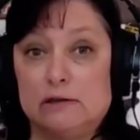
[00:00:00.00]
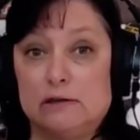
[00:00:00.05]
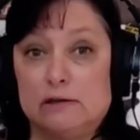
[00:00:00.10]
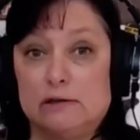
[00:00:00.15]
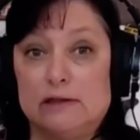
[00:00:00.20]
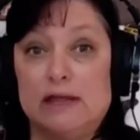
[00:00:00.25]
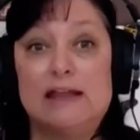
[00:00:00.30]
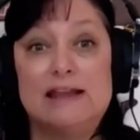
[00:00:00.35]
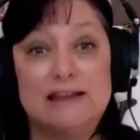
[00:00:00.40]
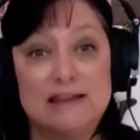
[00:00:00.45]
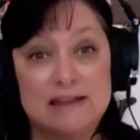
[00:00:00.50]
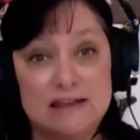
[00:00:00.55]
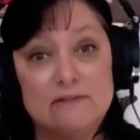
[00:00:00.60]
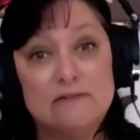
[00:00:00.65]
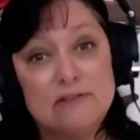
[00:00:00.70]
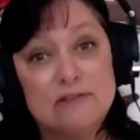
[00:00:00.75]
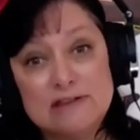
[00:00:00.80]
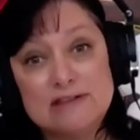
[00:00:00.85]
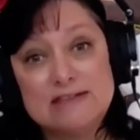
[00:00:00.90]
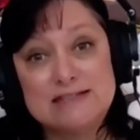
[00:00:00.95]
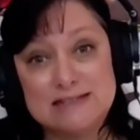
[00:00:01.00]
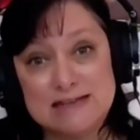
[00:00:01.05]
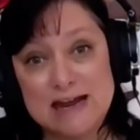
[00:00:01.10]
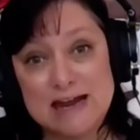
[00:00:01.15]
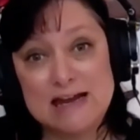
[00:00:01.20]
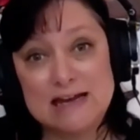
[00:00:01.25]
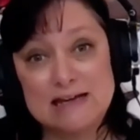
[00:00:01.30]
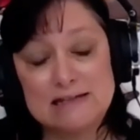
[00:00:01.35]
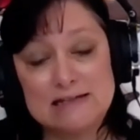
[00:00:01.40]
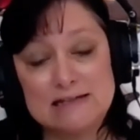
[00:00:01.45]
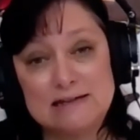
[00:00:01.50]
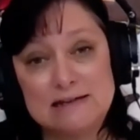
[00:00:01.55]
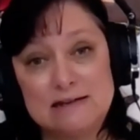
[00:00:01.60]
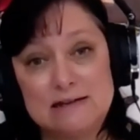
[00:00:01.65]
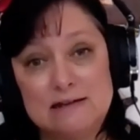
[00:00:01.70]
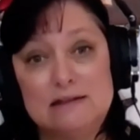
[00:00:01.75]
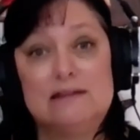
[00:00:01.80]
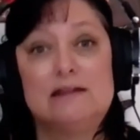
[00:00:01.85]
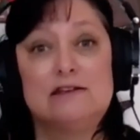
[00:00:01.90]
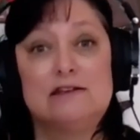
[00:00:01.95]
that live in the state
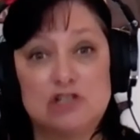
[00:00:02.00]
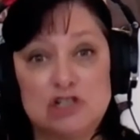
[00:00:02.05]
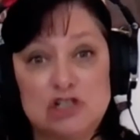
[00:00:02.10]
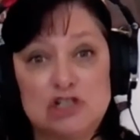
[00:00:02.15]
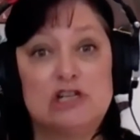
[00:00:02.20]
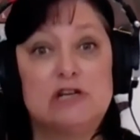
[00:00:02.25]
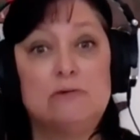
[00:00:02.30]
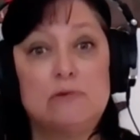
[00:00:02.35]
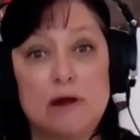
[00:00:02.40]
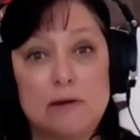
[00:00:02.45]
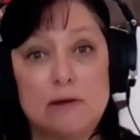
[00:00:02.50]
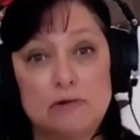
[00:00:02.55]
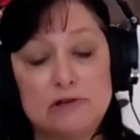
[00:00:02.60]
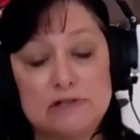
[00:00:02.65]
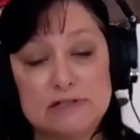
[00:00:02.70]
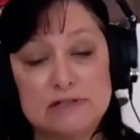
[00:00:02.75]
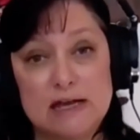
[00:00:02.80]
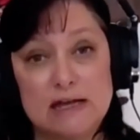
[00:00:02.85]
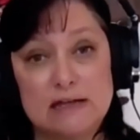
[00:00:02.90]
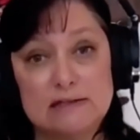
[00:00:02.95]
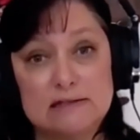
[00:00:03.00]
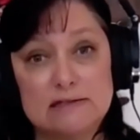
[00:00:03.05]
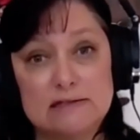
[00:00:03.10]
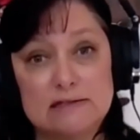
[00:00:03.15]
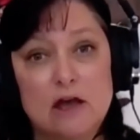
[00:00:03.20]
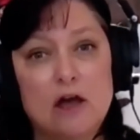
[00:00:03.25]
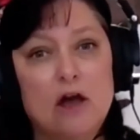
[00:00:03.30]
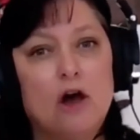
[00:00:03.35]
that she represents,